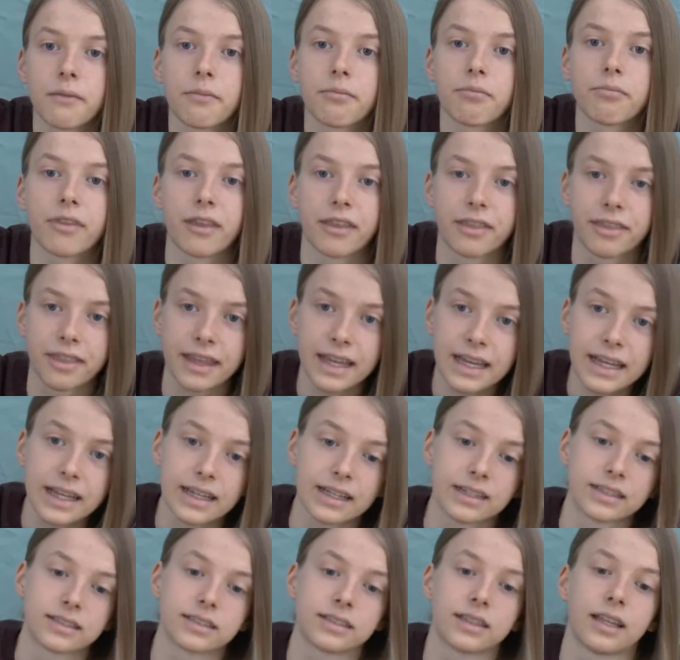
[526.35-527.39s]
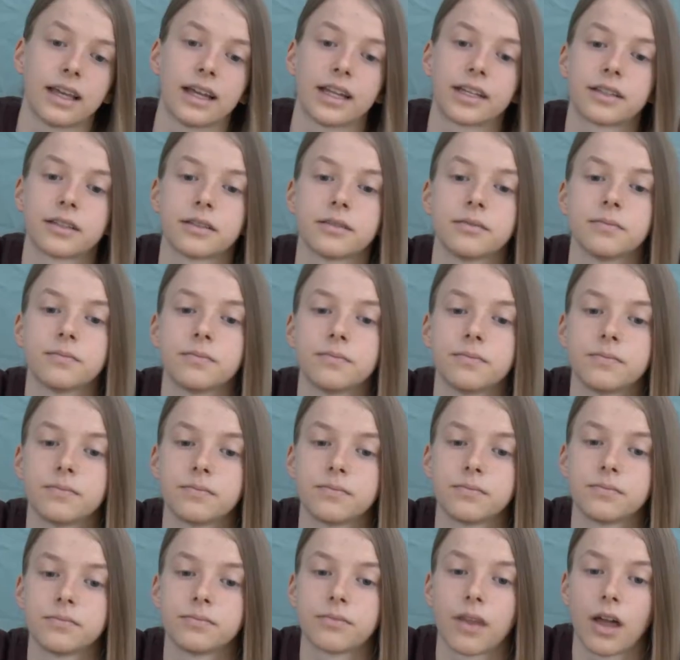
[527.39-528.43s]
the thing is that
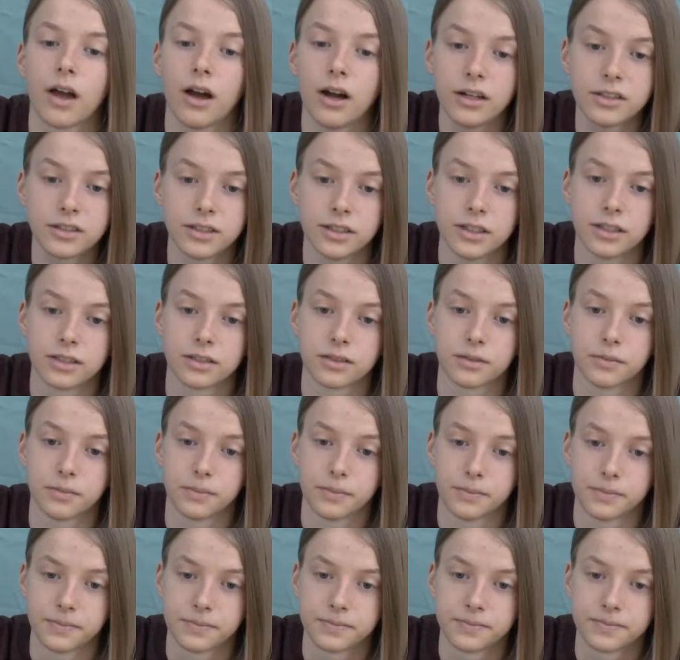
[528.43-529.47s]
autism,